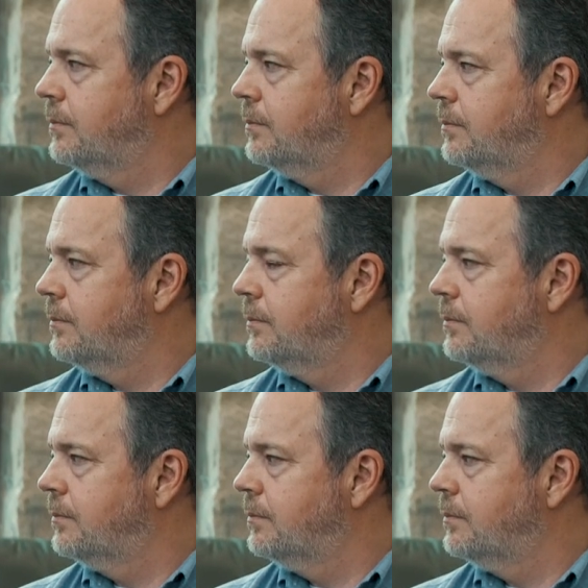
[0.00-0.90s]

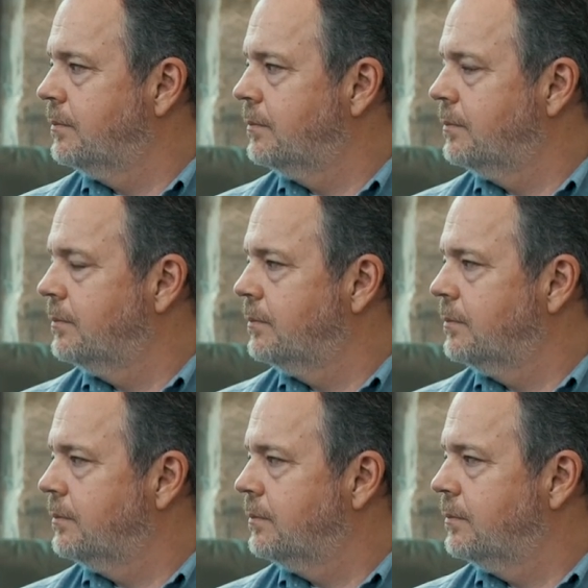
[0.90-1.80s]

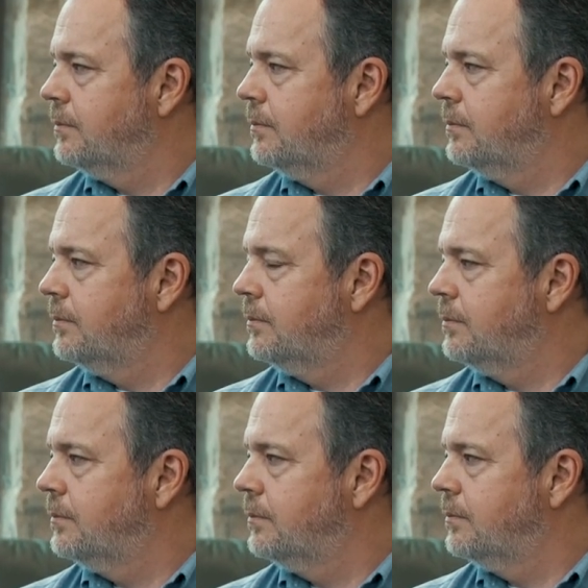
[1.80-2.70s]

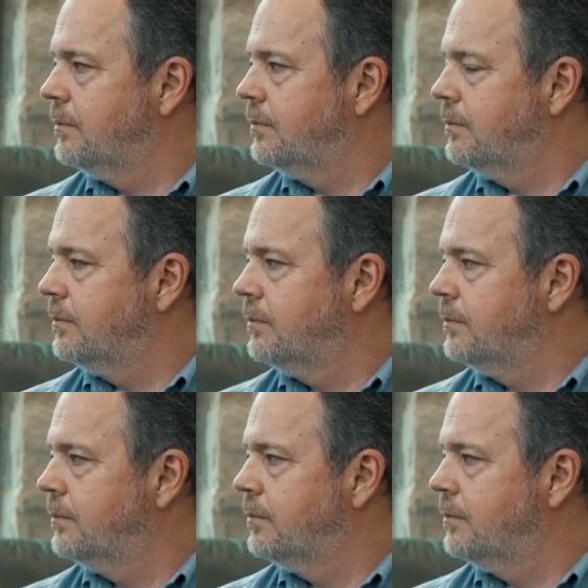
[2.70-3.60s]

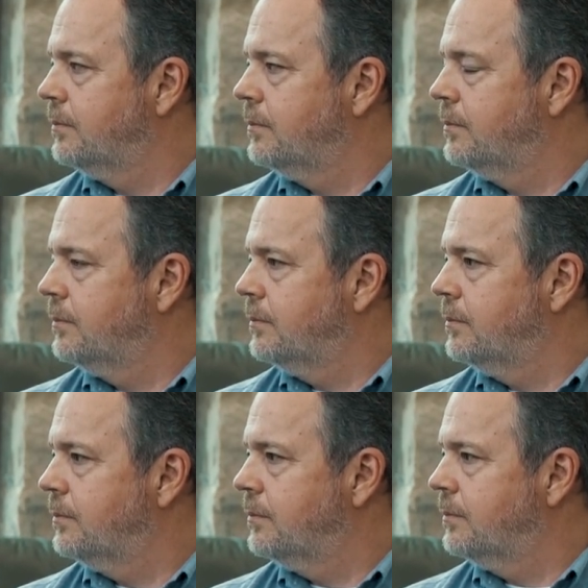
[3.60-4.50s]

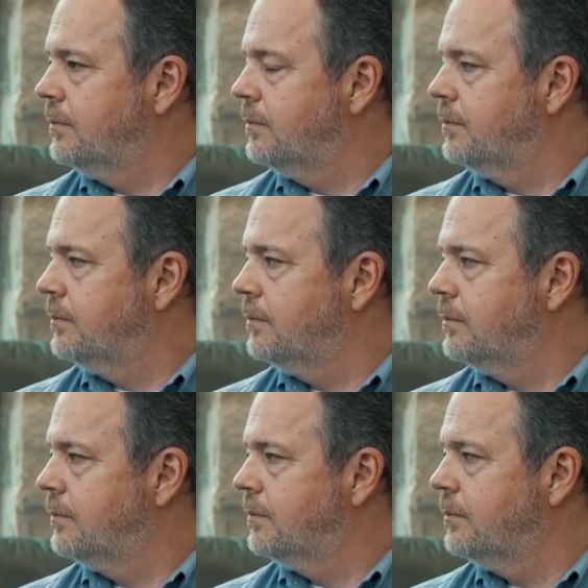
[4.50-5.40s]

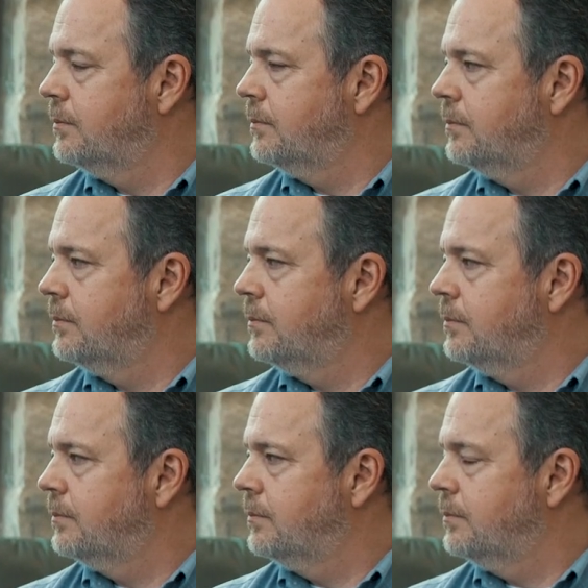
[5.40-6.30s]

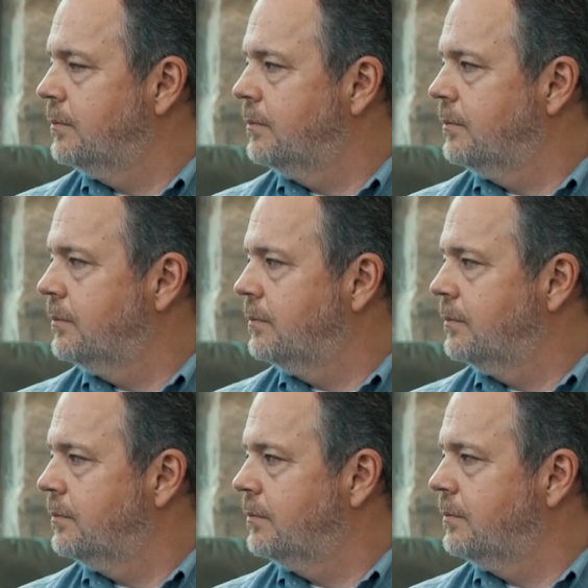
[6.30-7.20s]

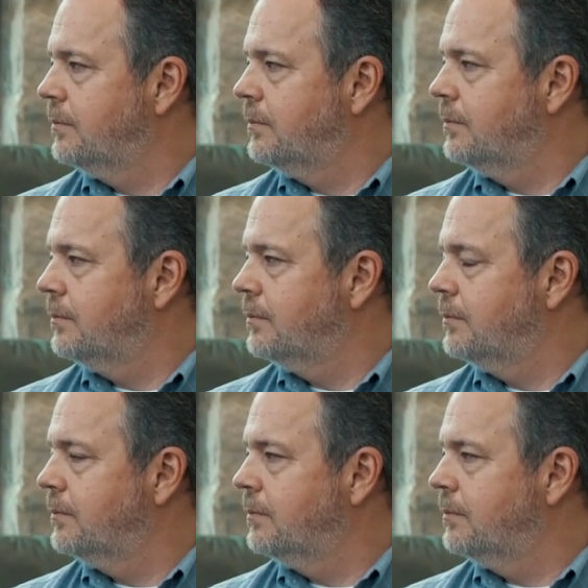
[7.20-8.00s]
No words are spoken by the person on screen.